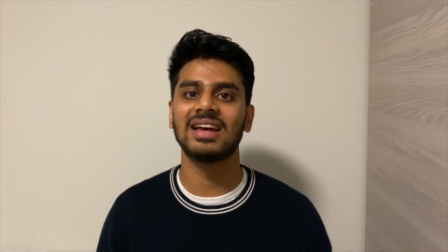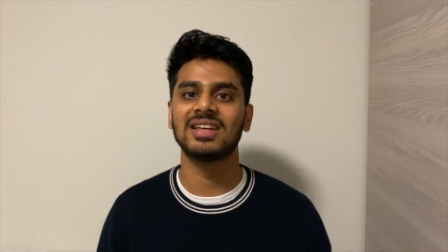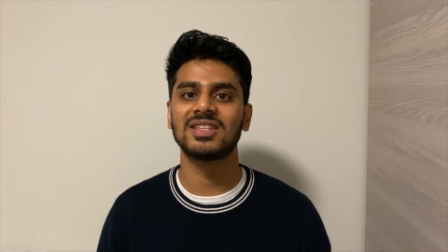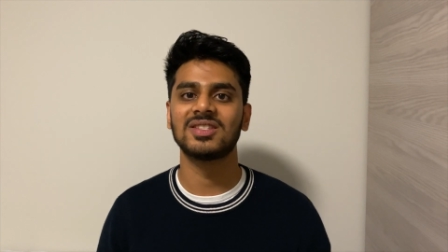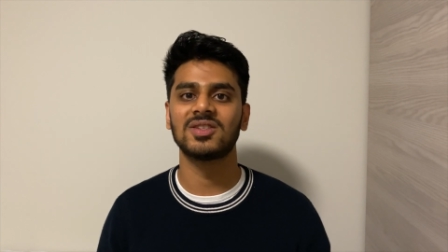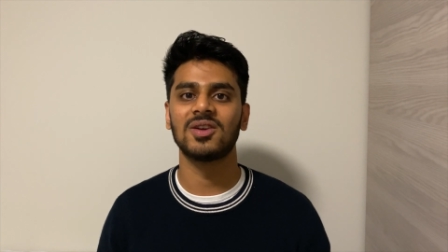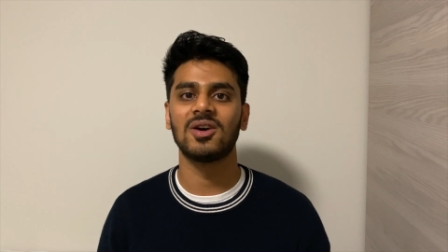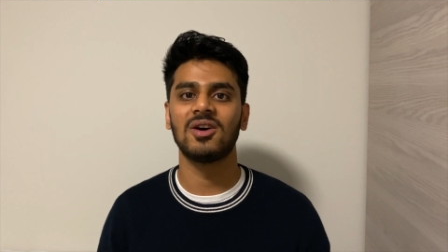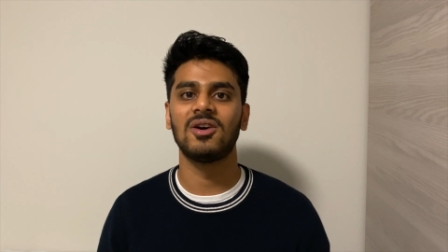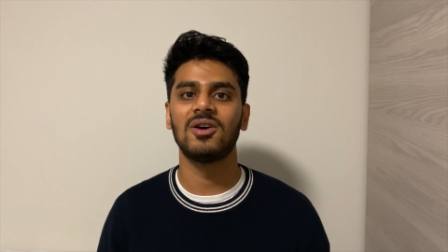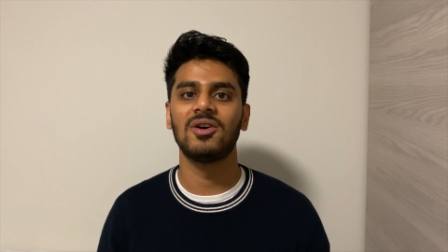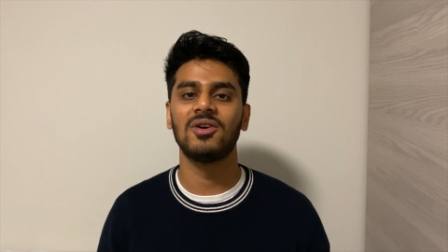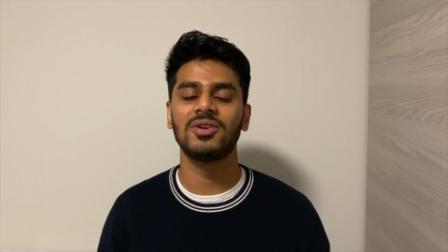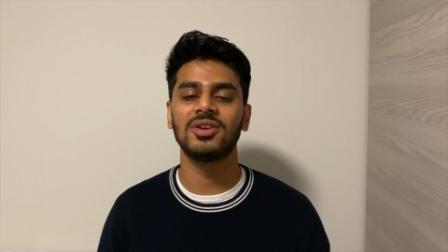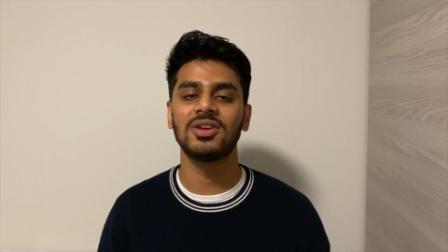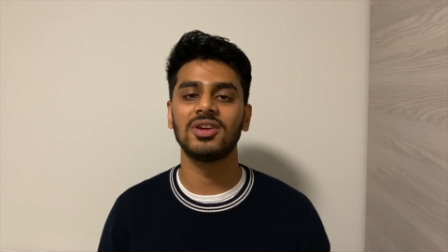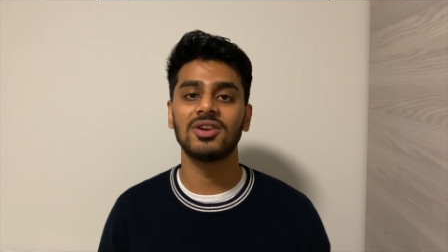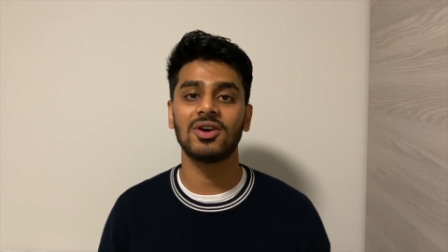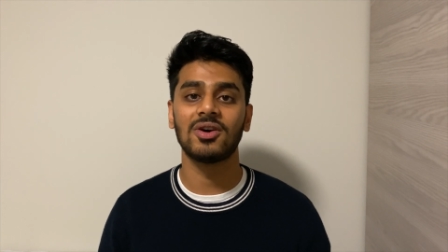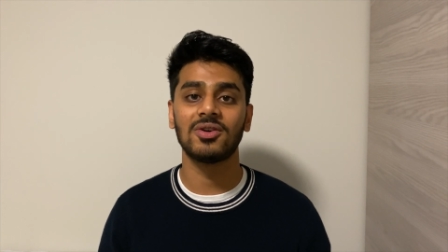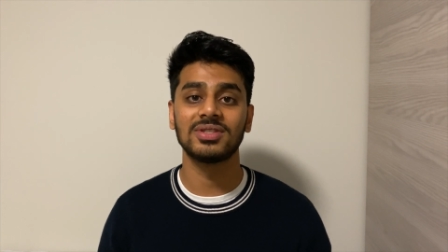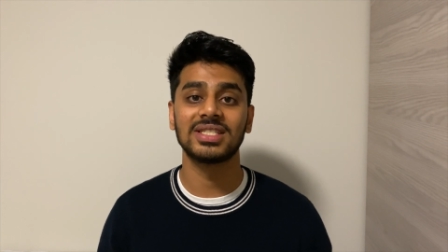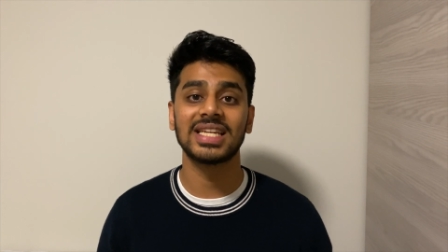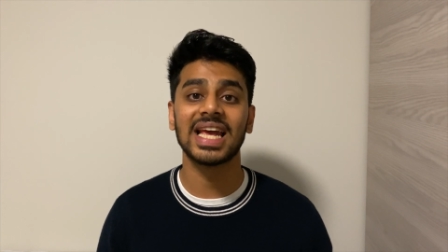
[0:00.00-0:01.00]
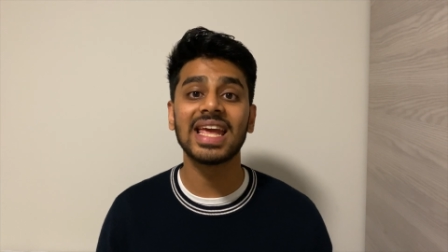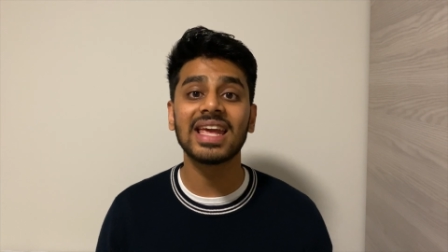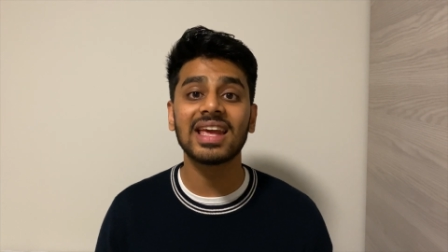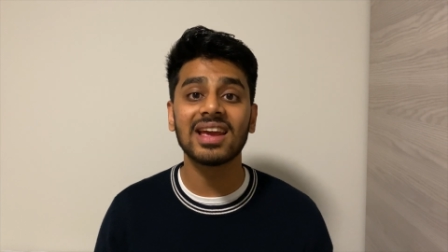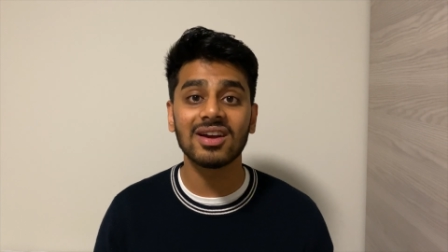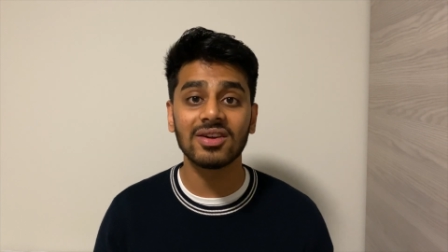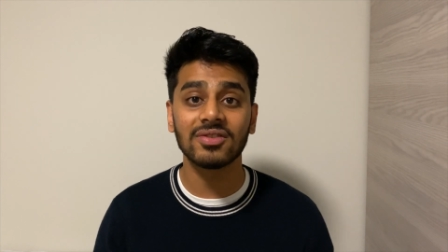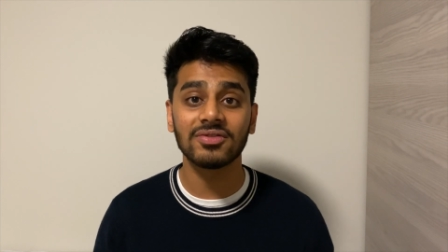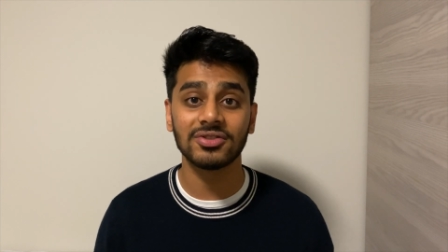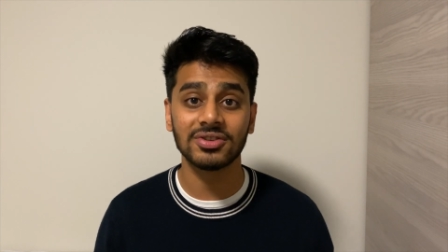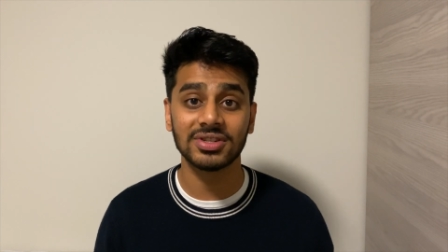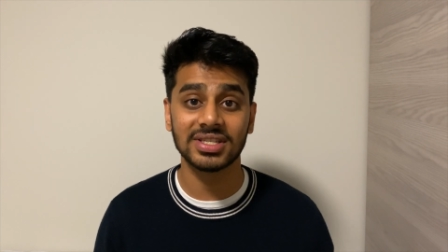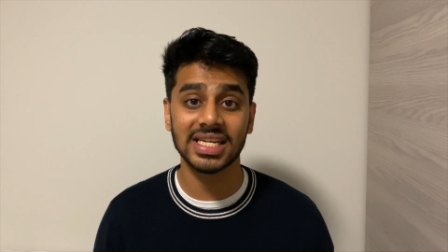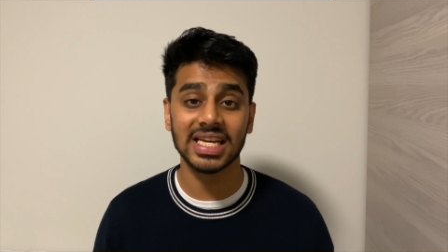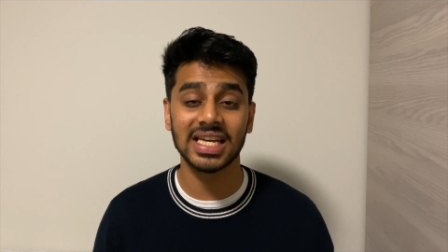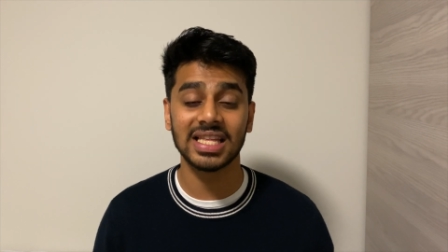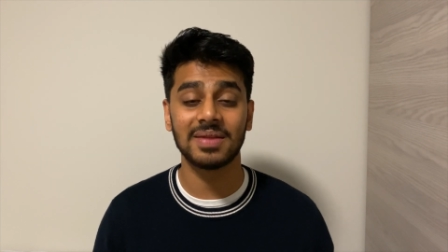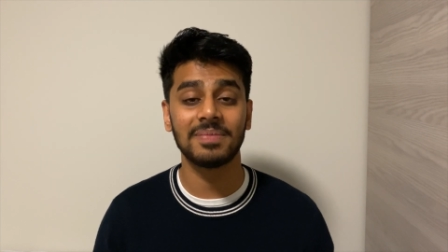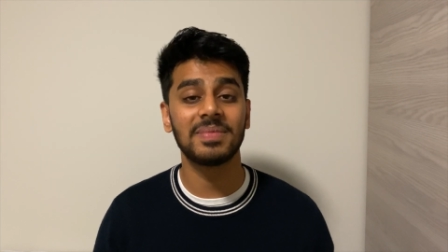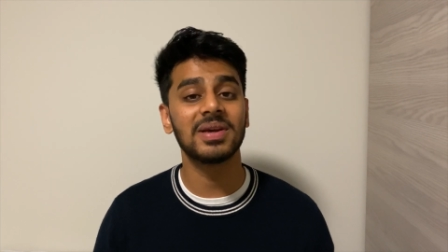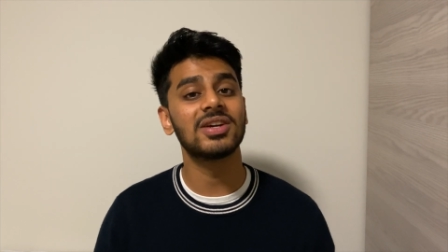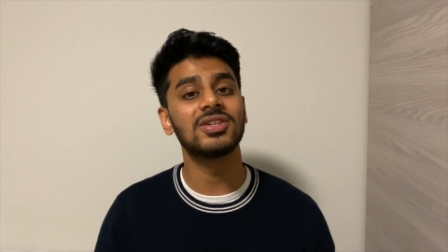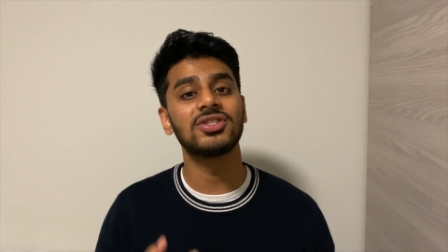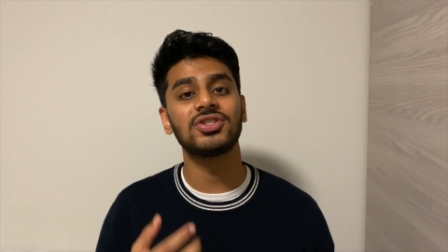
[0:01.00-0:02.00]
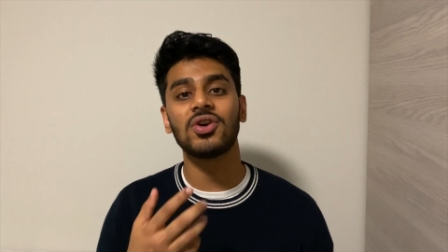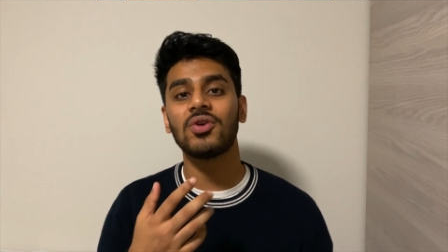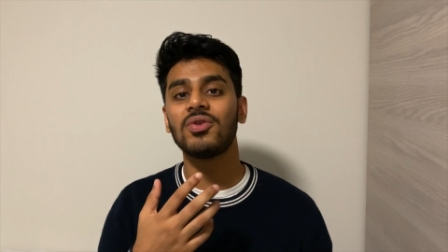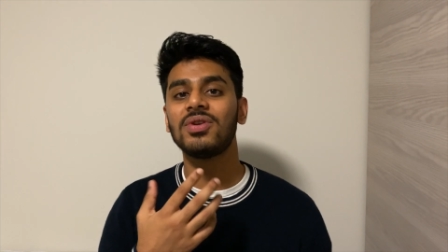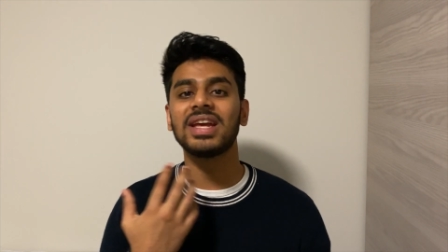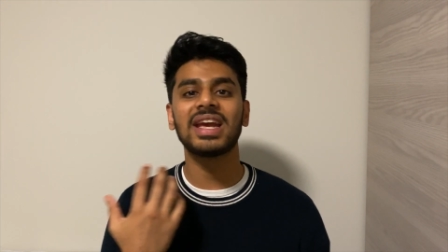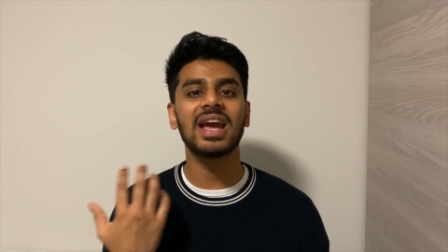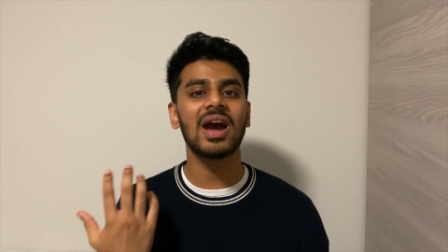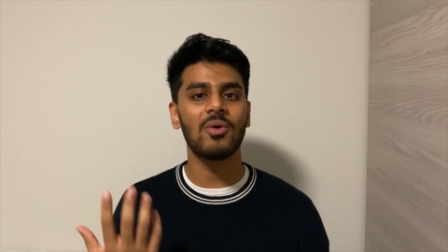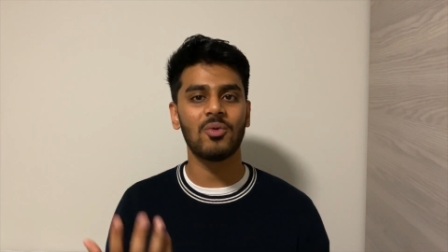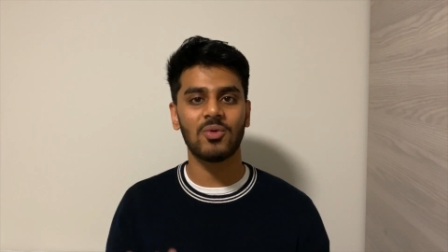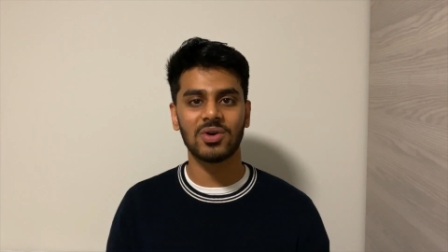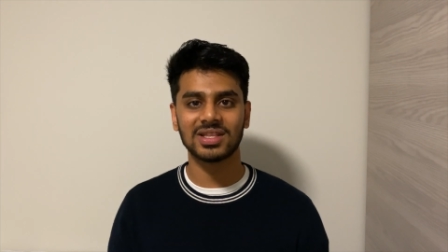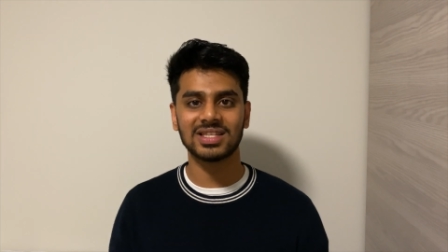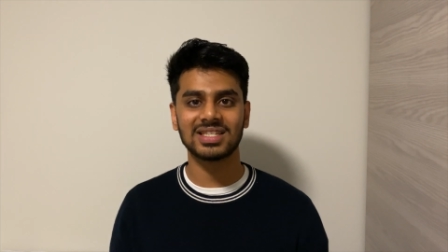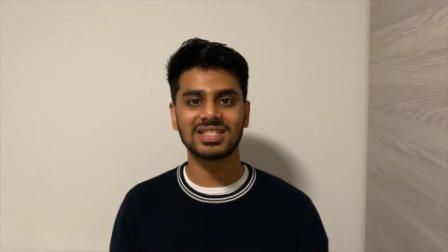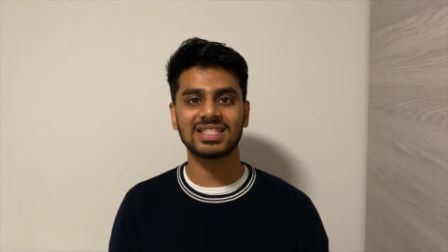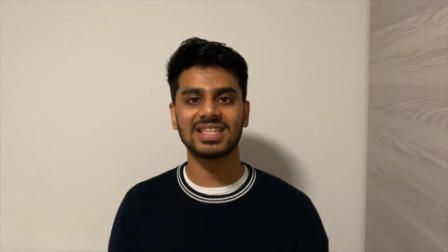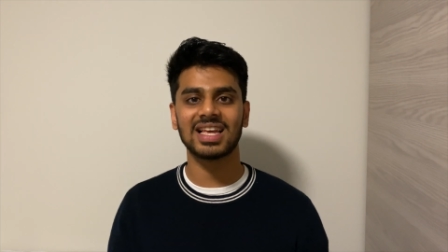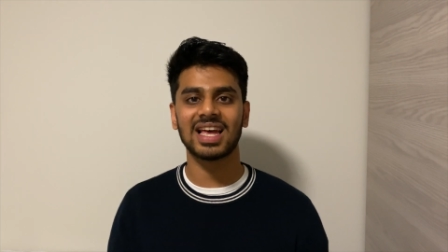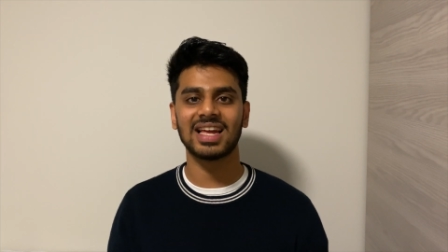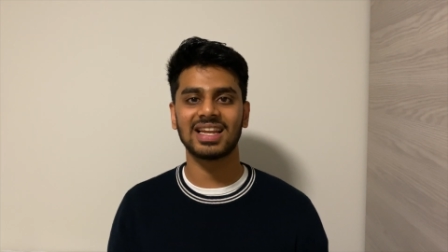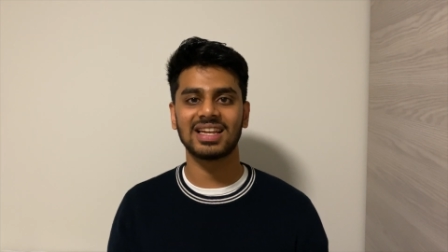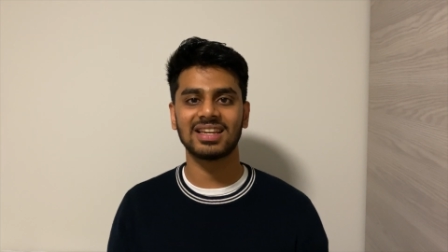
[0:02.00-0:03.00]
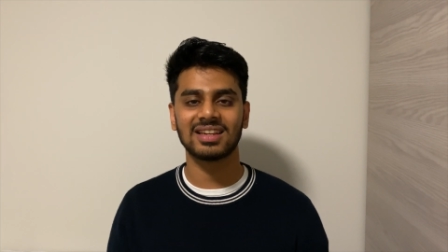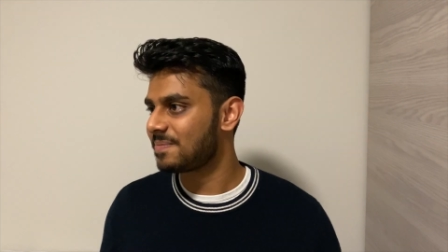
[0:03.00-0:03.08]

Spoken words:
So, take care of your teeth because you only get one set.